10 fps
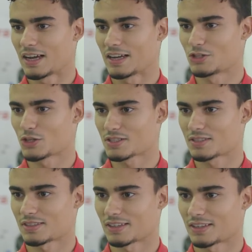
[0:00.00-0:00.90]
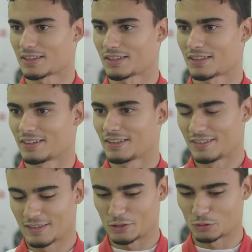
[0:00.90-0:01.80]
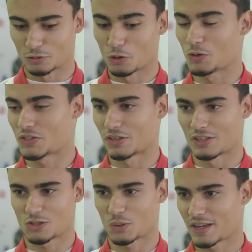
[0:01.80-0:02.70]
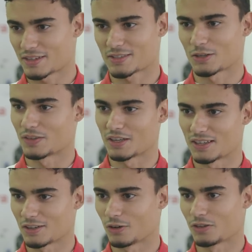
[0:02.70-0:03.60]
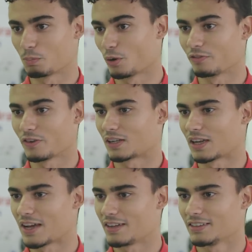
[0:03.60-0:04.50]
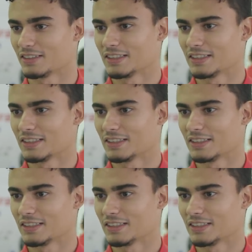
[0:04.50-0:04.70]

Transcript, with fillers: I just uh, need to focus on the tracks, on the, on the perfect line